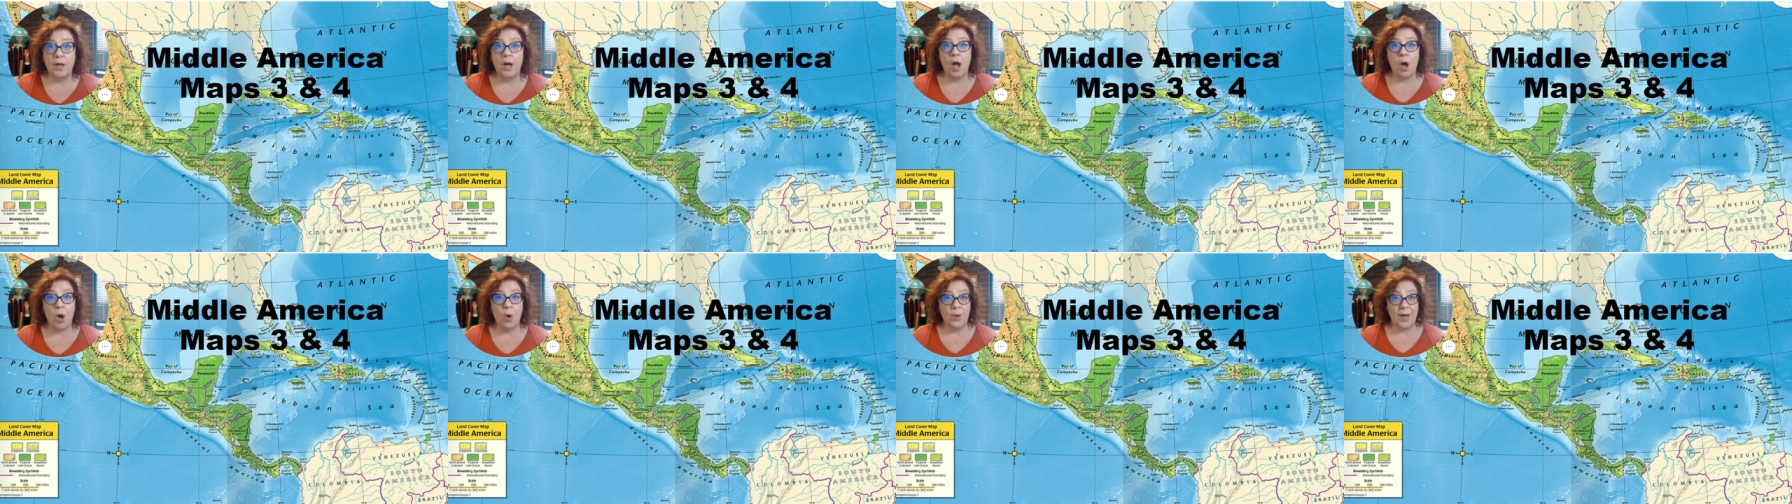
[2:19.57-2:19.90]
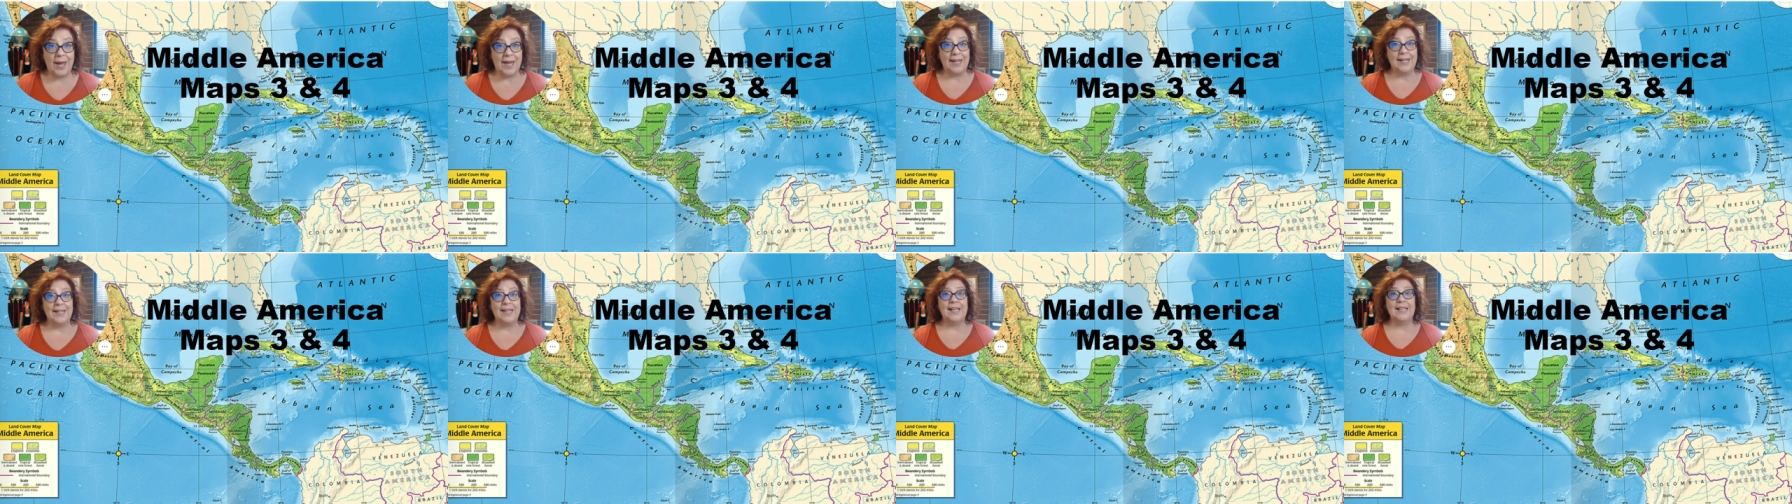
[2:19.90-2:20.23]

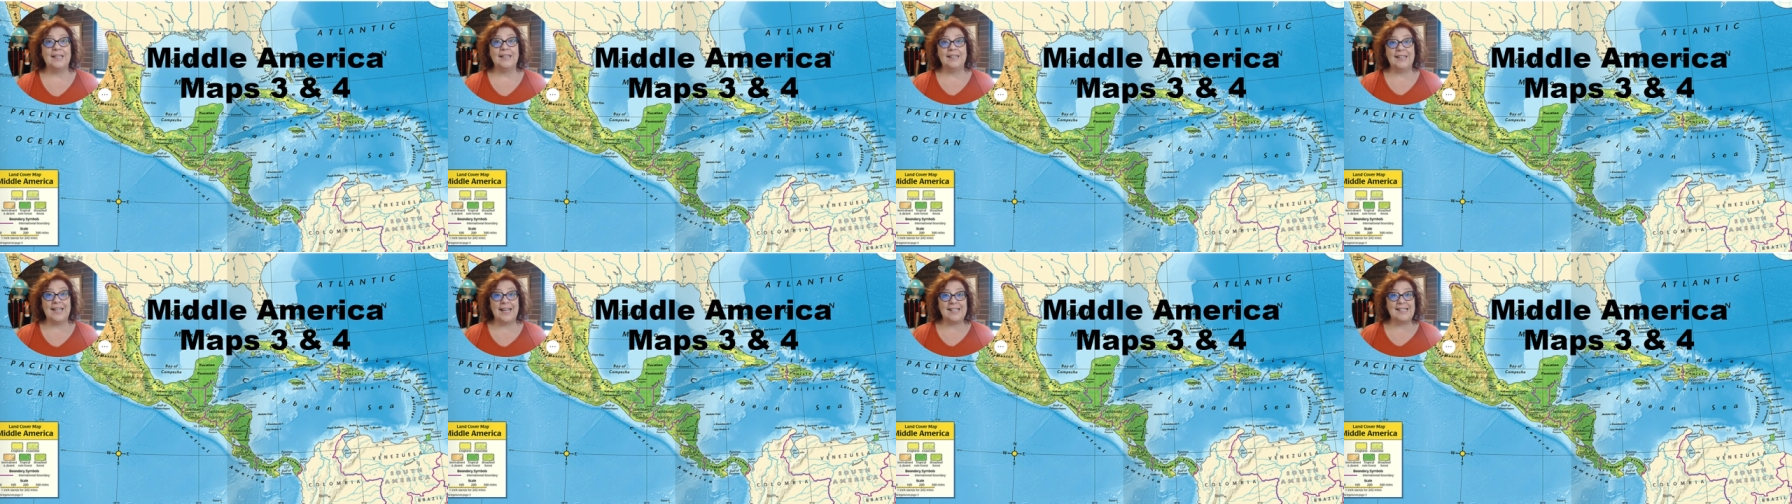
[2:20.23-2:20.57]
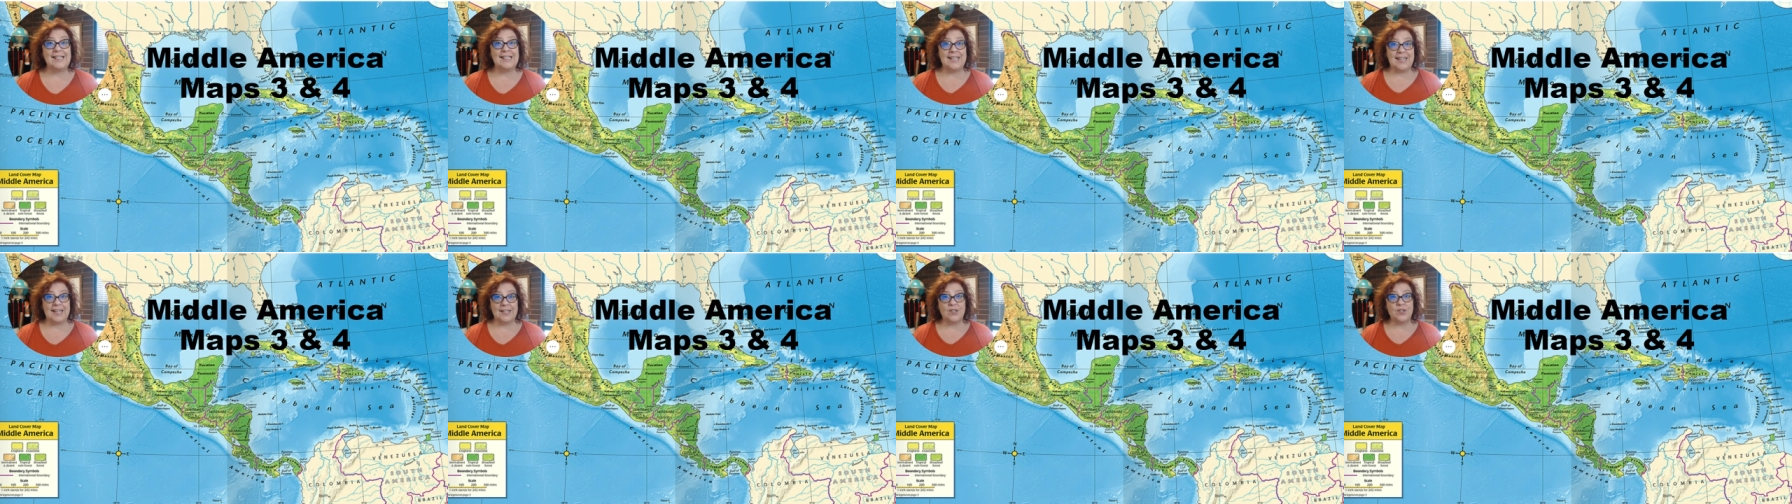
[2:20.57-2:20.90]
Okay,
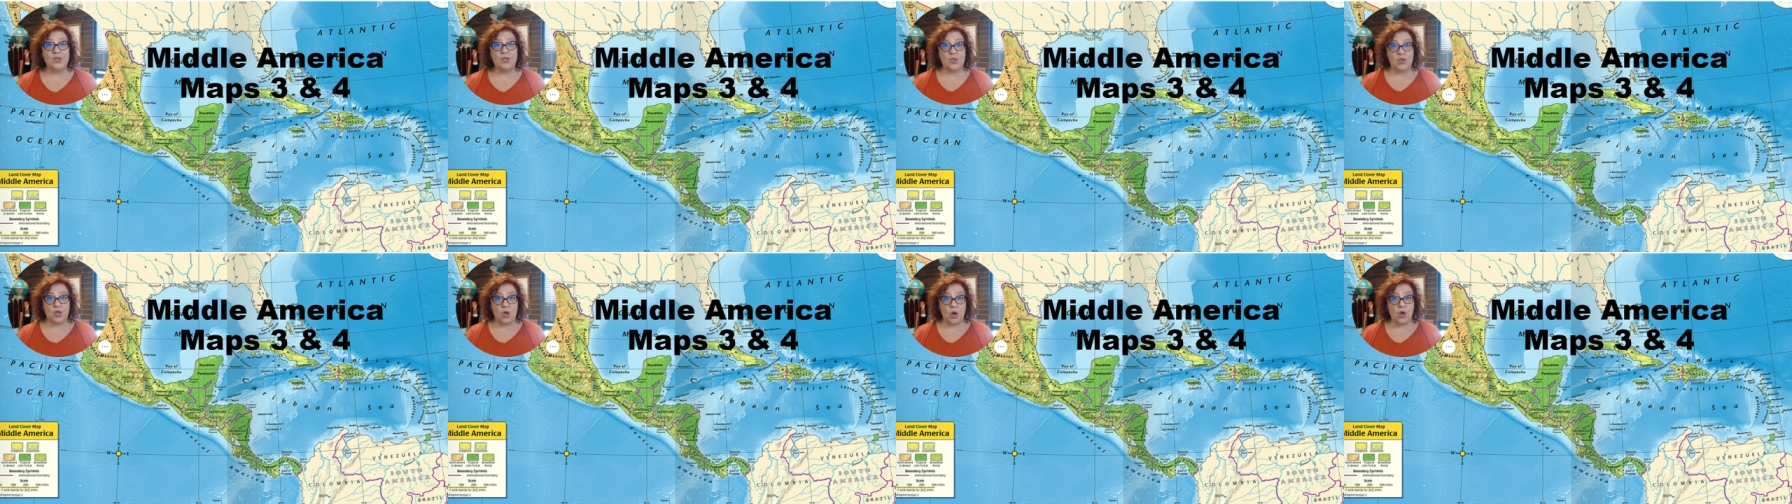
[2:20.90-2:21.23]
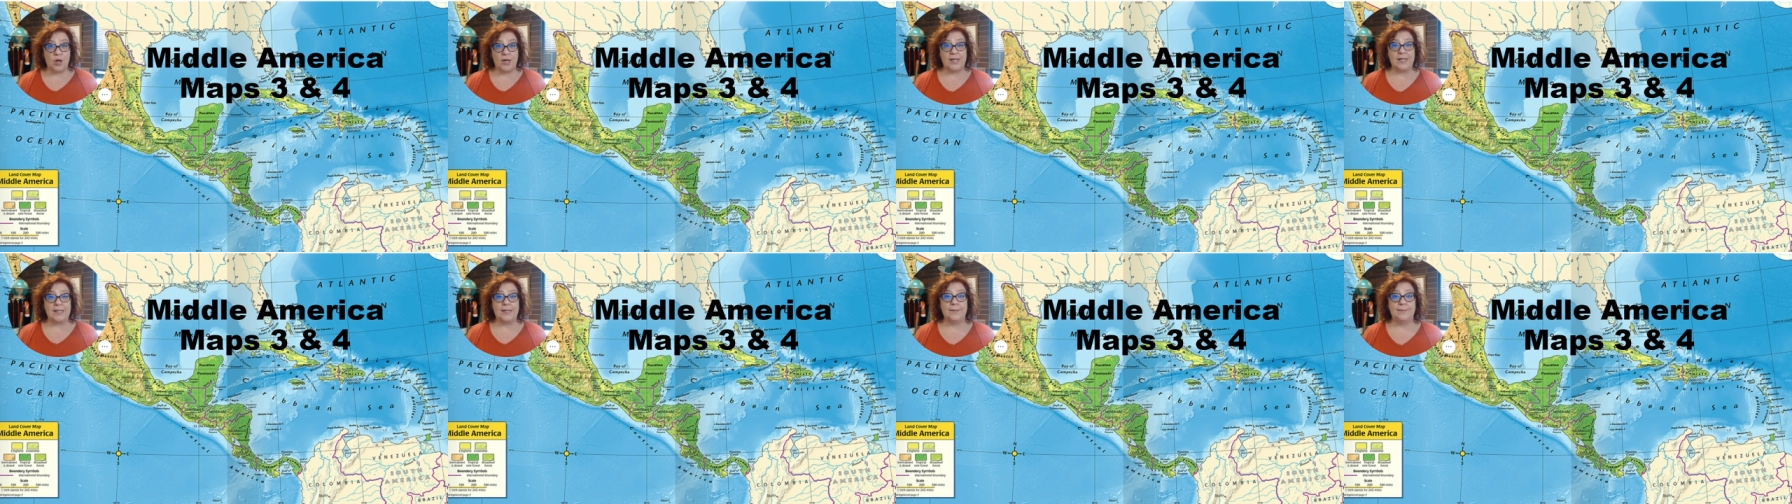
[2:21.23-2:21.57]
let's get
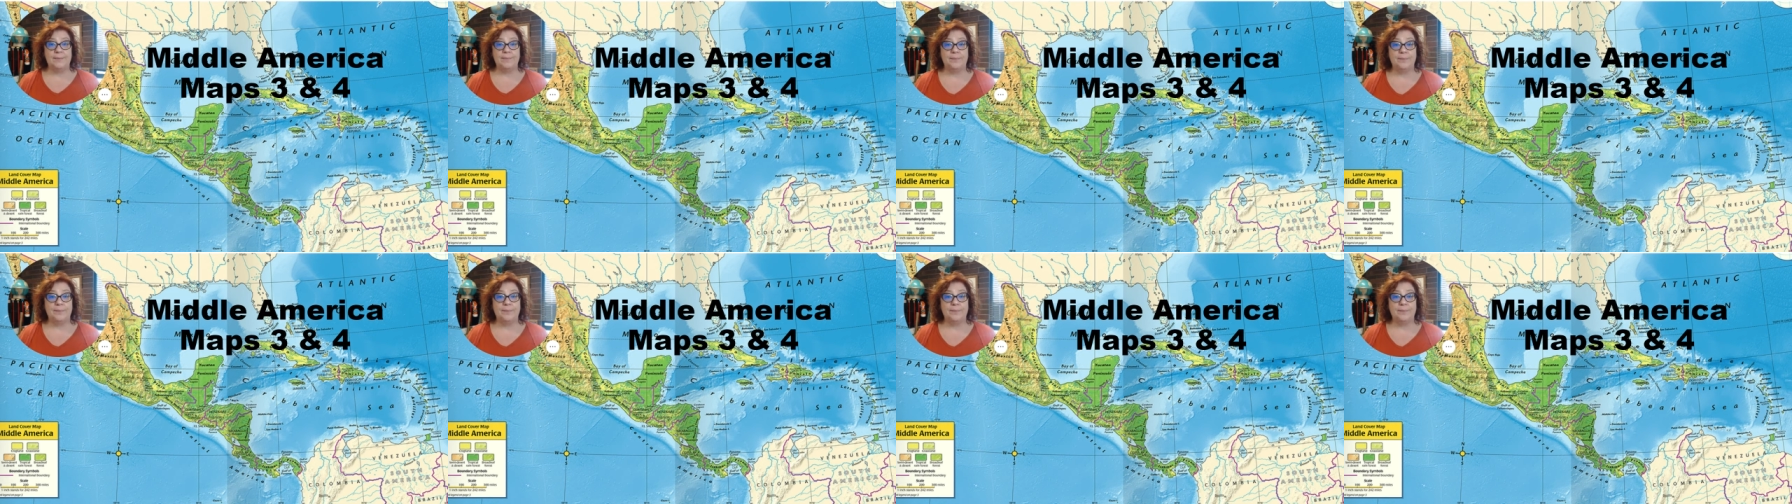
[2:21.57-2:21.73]
started.